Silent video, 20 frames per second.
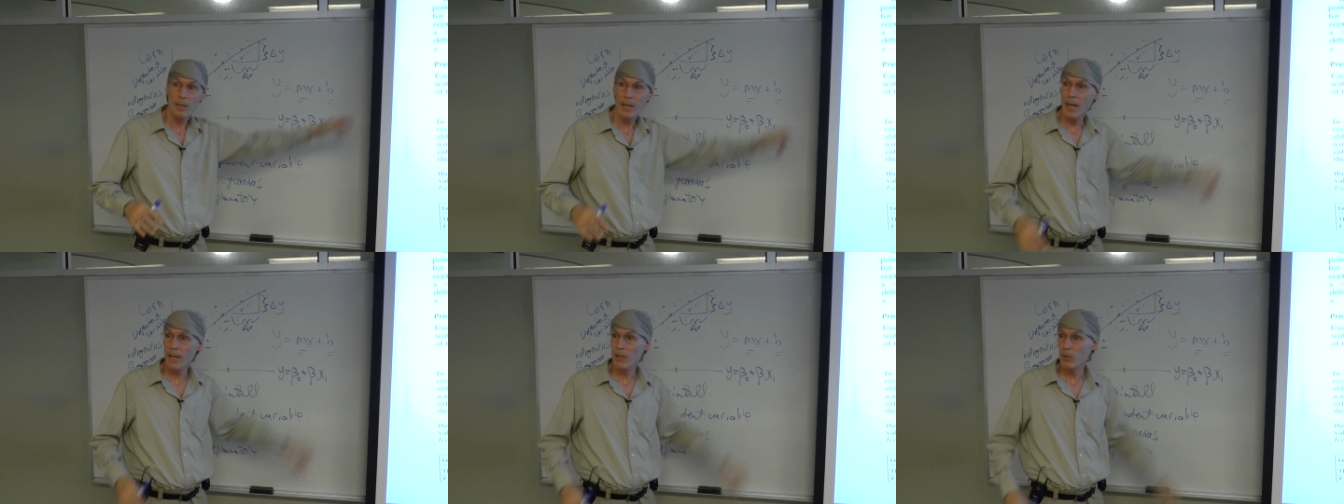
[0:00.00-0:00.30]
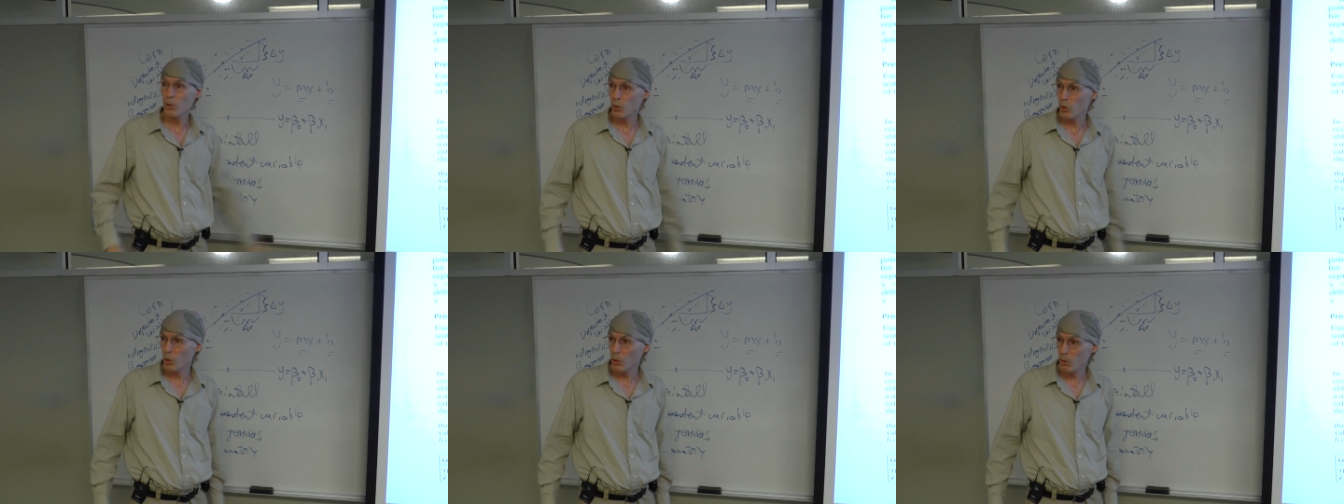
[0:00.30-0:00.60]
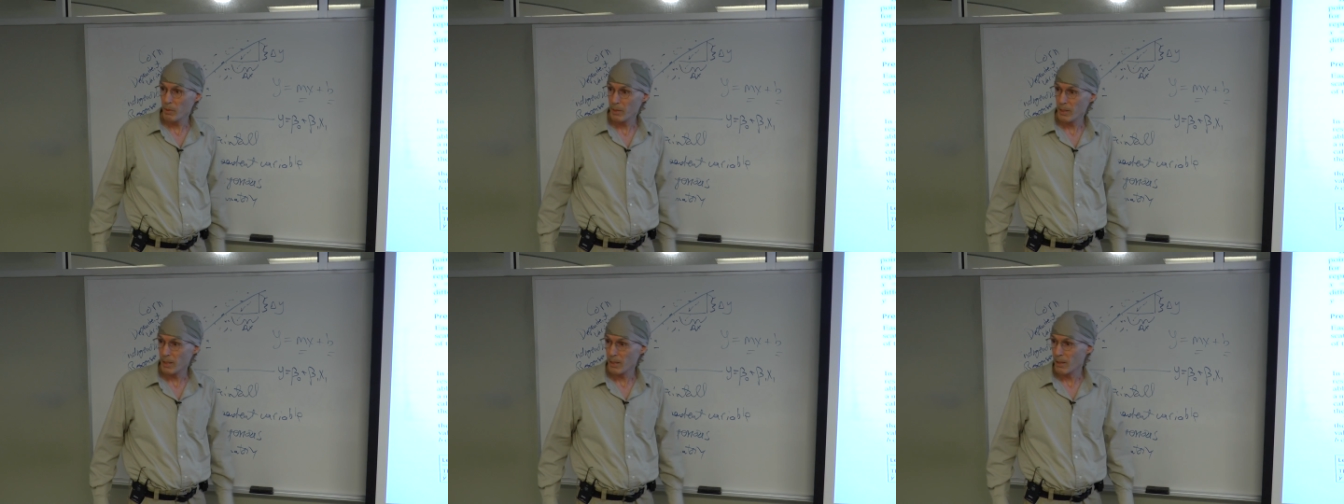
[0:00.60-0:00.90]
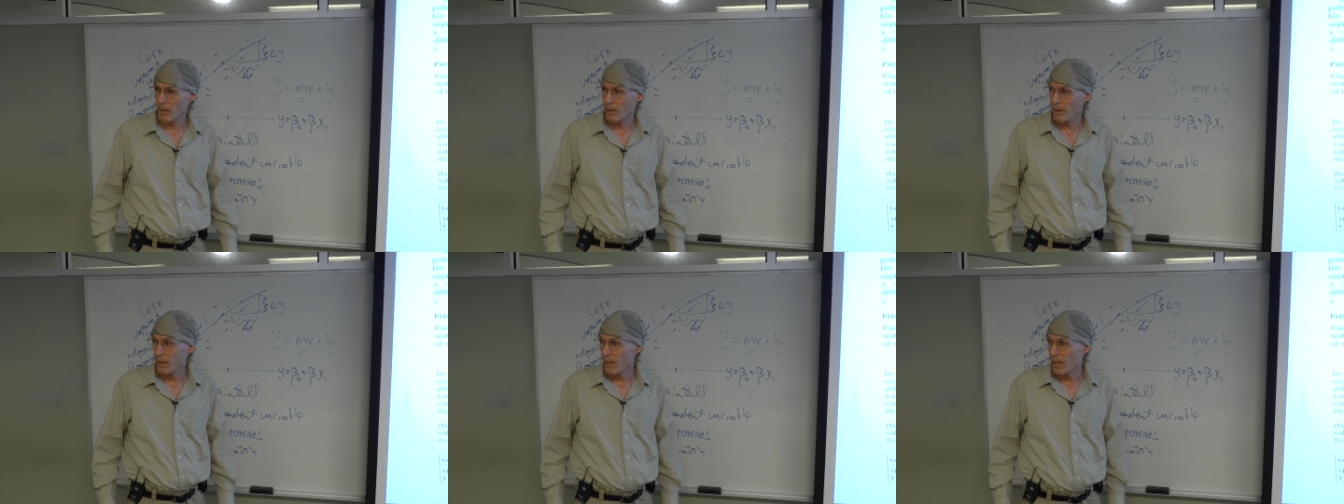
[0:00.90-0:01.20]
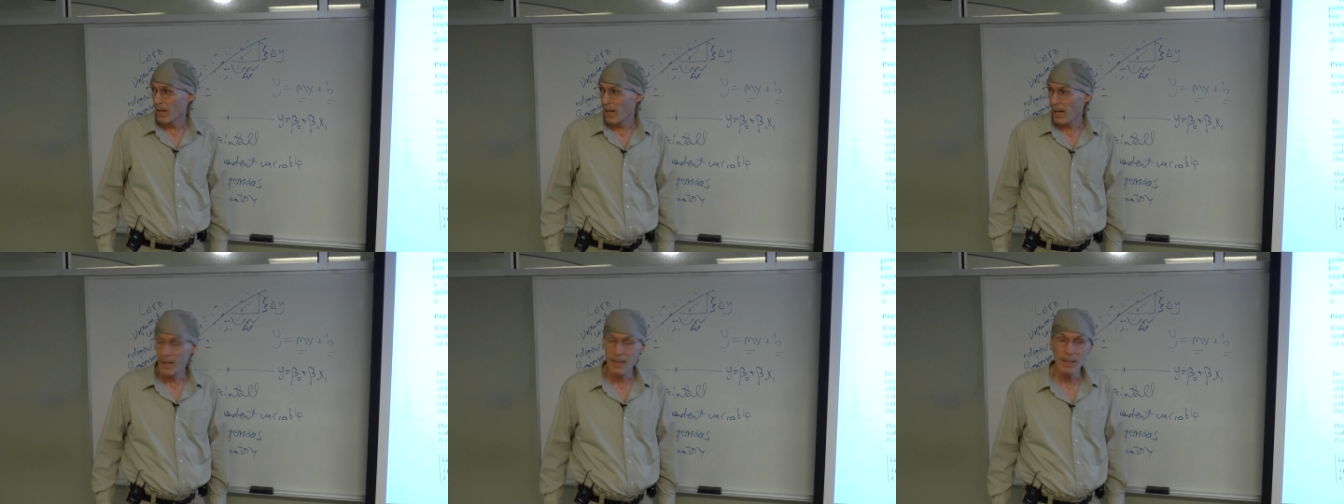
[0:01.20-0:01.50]
x2 in there.
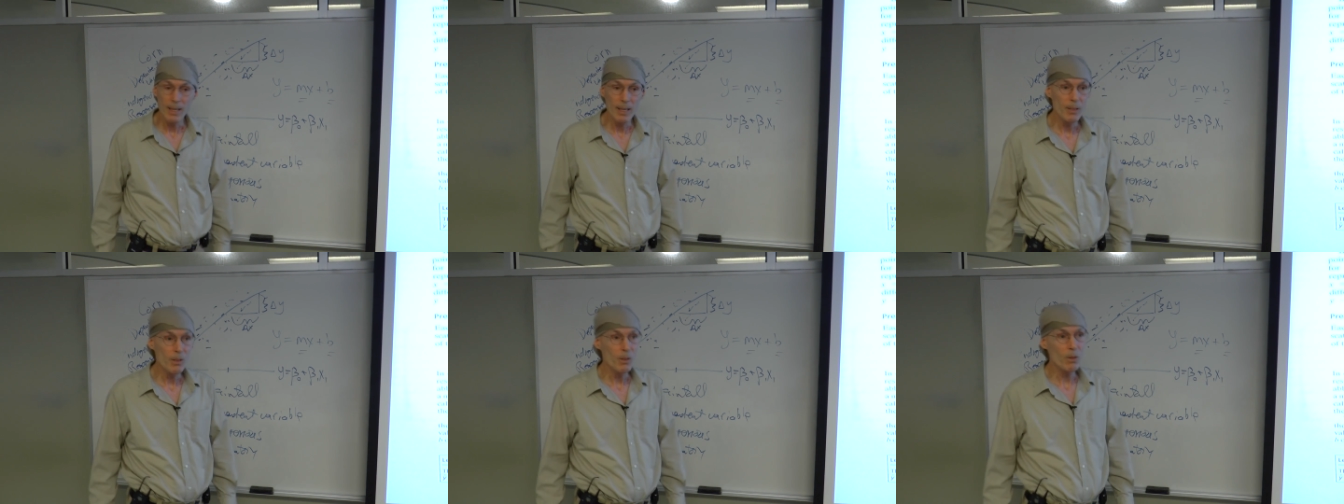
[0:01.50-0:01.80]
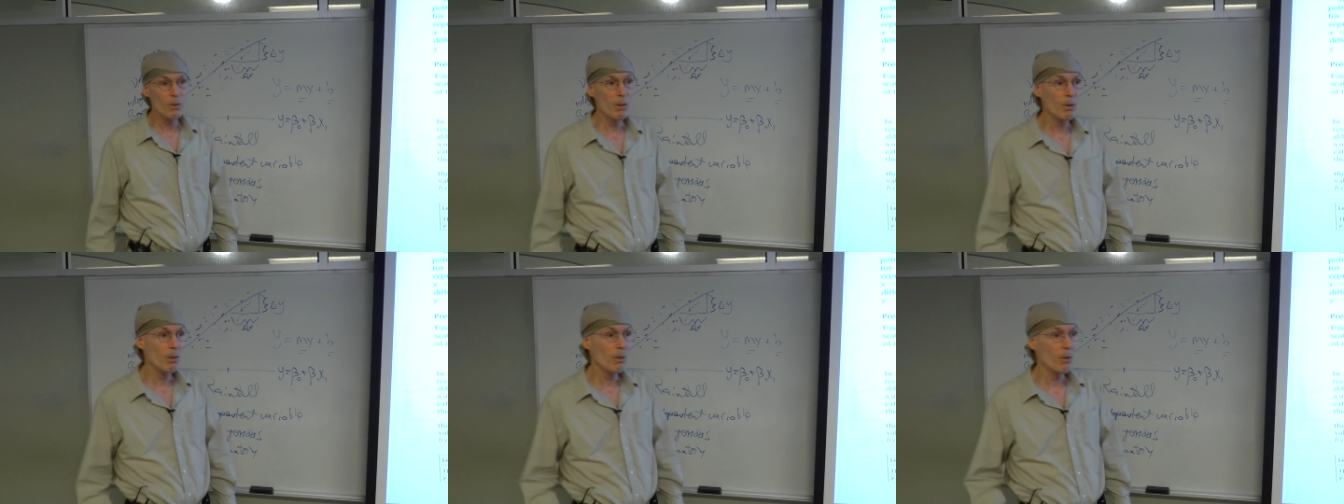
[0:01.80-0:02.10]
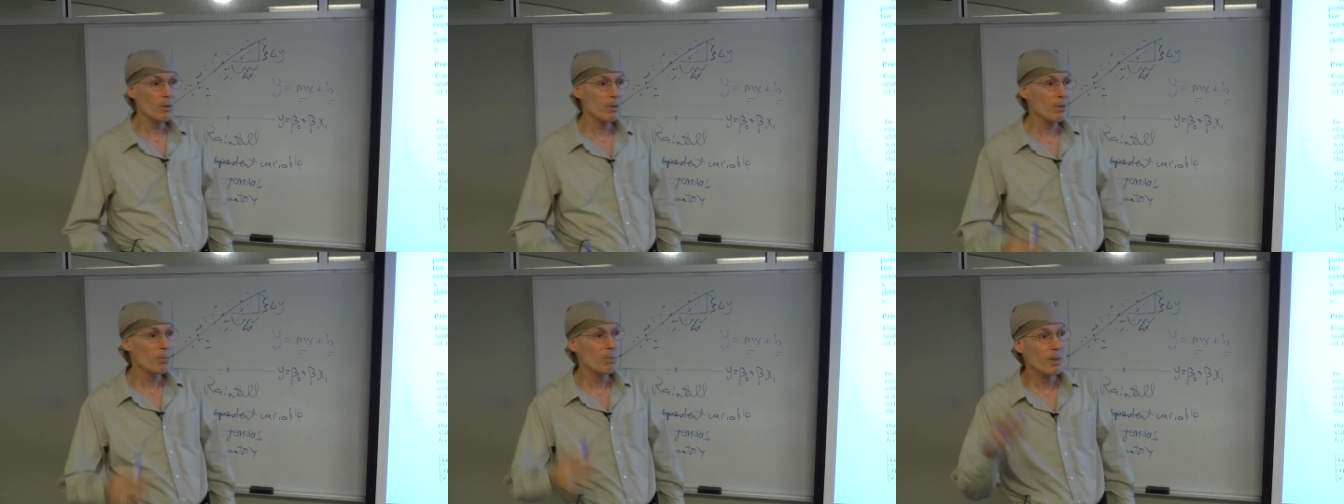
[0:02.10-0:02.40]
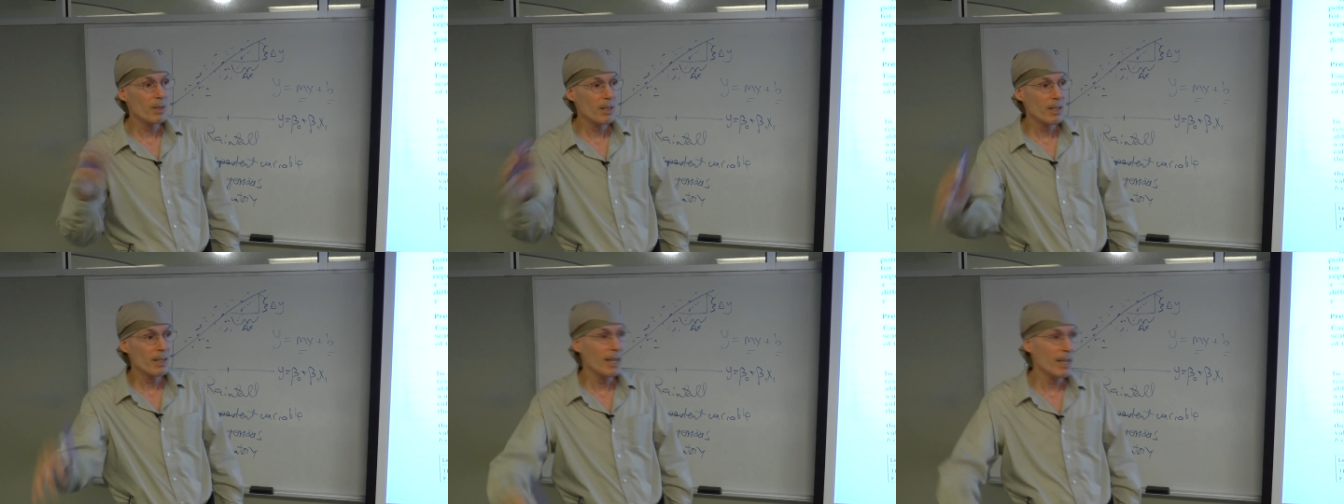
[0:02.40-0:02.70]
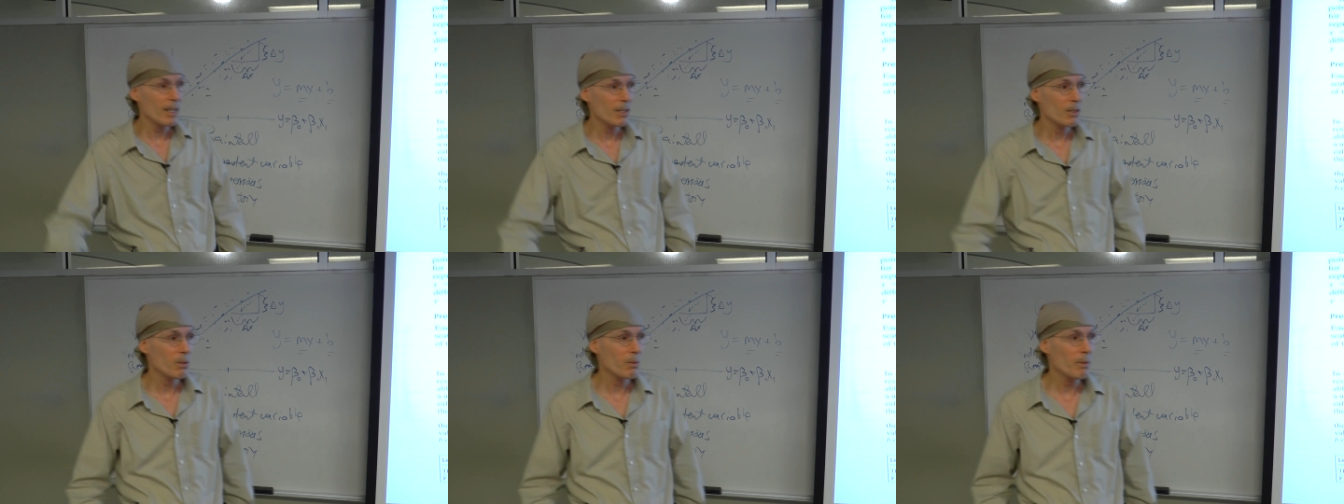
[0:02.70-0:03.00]
And then you could also put in
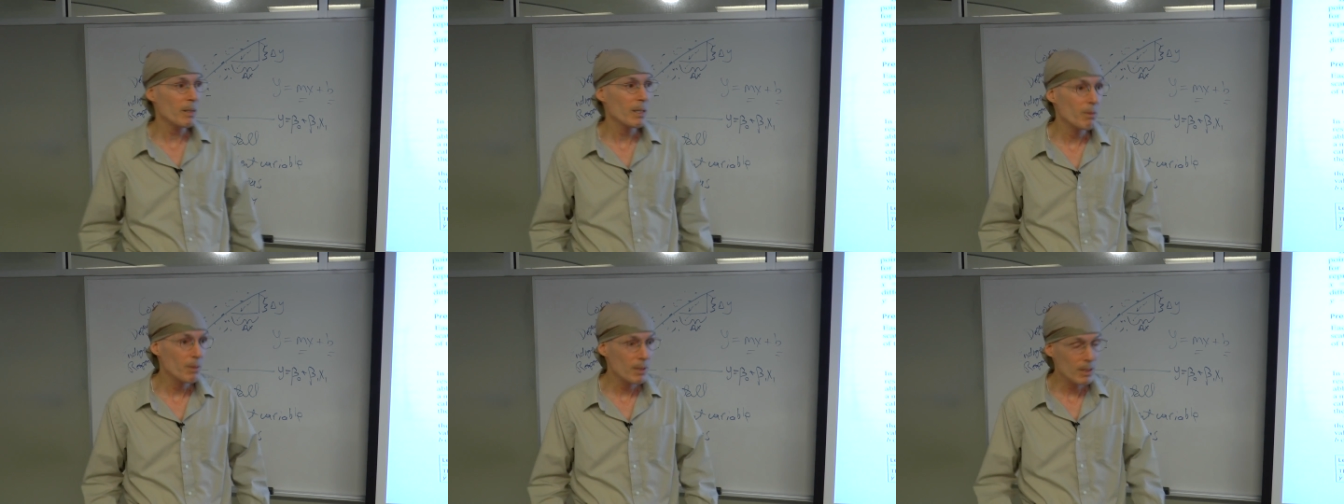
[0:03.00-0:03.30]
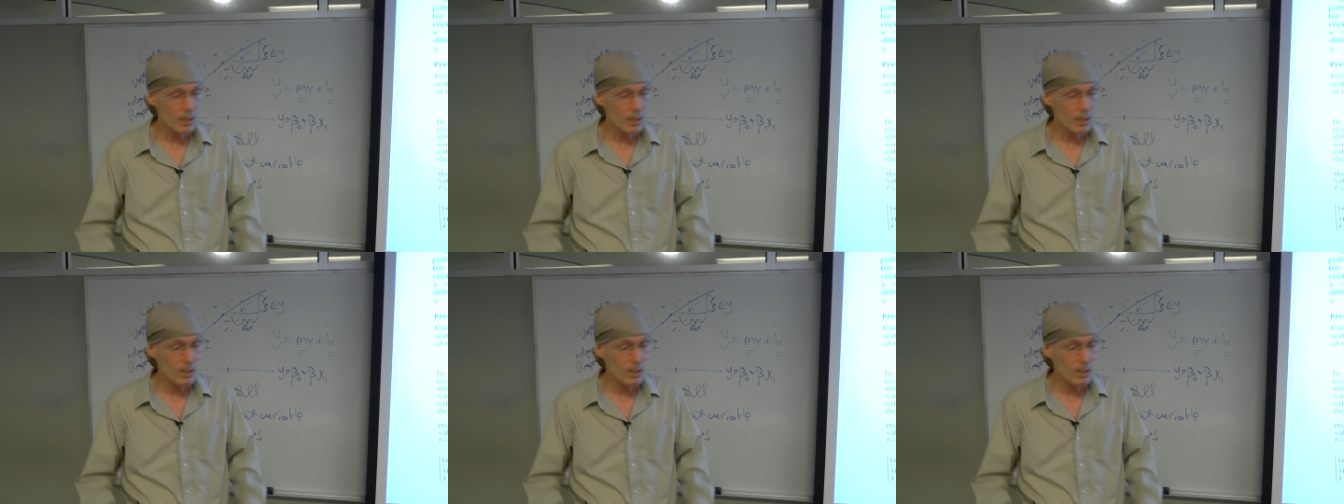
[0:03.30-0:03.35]
x3,